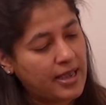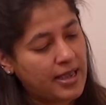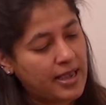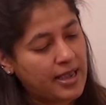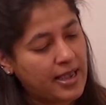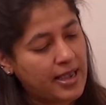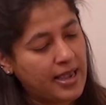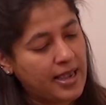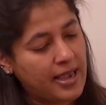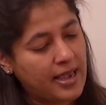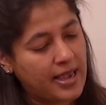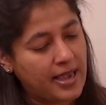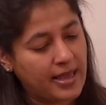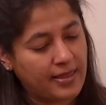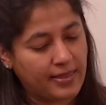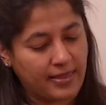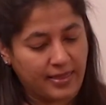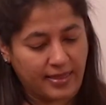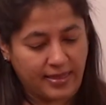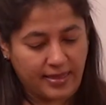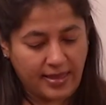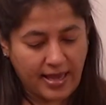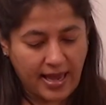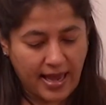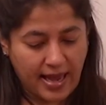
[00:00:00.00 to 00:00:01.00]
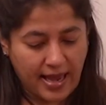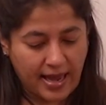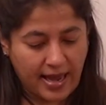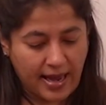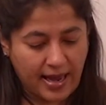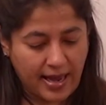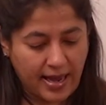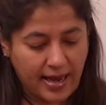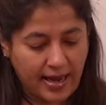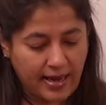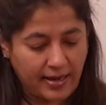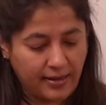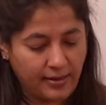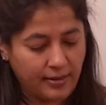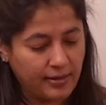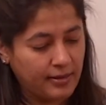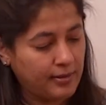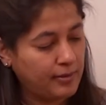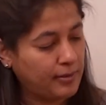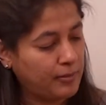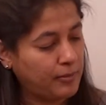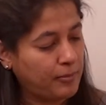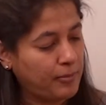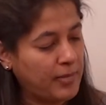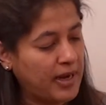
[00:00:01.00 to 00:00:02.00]
and then
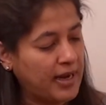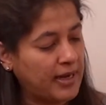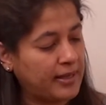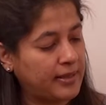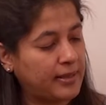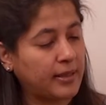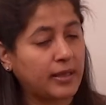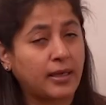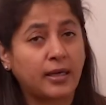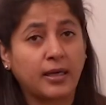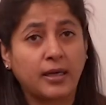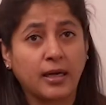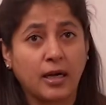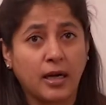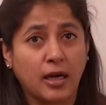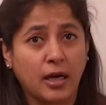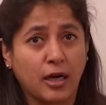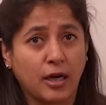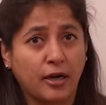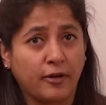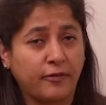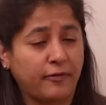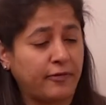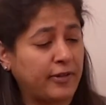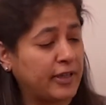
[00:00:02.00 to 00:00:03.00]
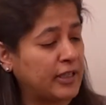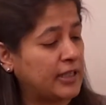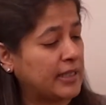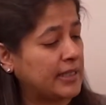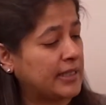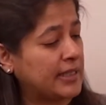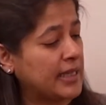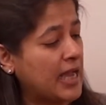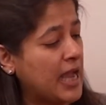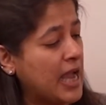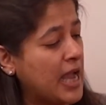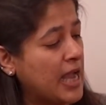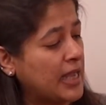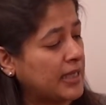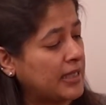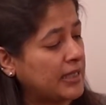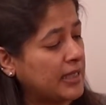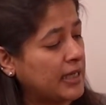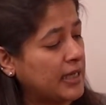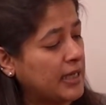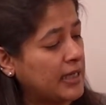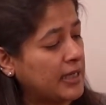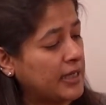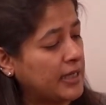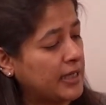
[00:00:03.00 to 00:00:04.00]
make the curve which starts
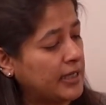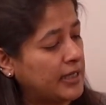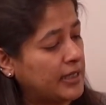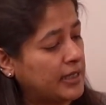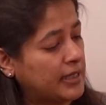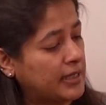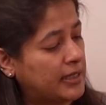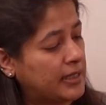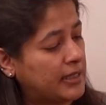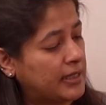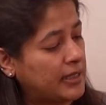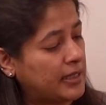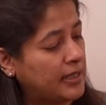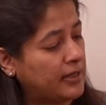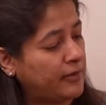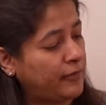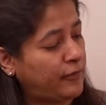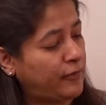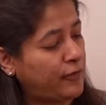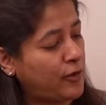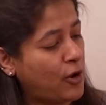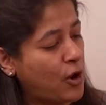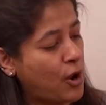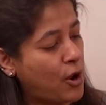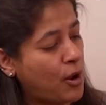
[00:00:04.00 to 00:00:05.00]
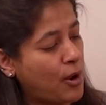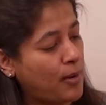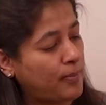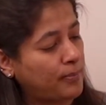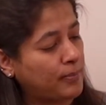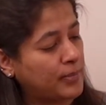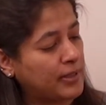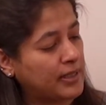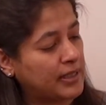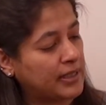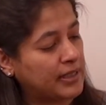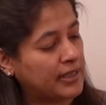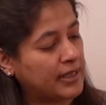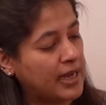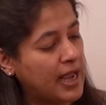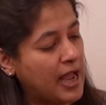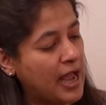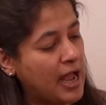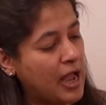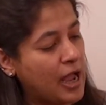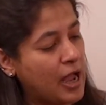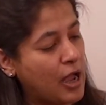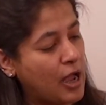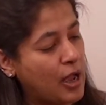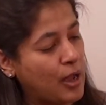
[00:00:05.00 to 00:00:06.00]
a little from
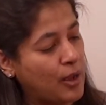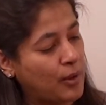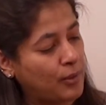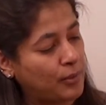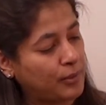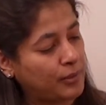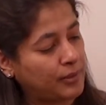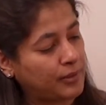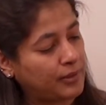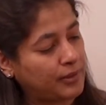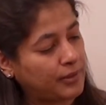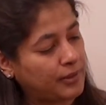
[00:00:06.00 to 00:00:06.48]
down